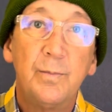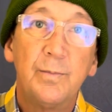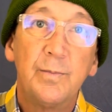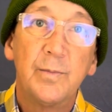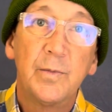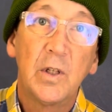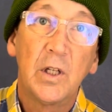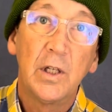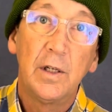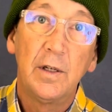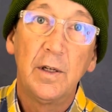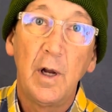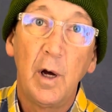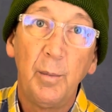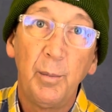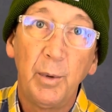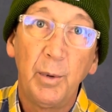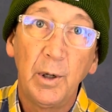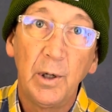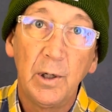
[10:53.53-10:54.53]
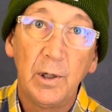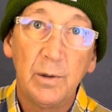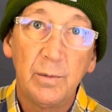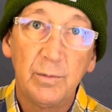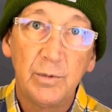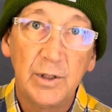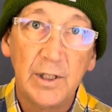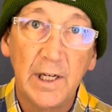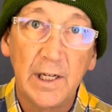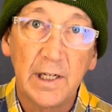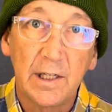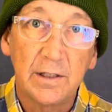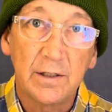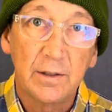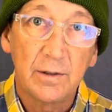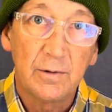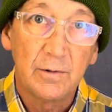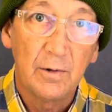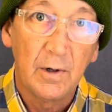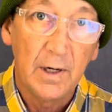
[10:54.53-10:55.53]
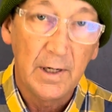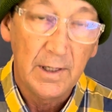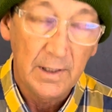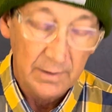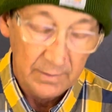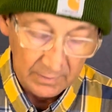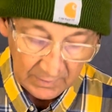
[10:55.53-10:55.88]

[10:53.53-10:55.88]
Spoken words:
the number 6, right,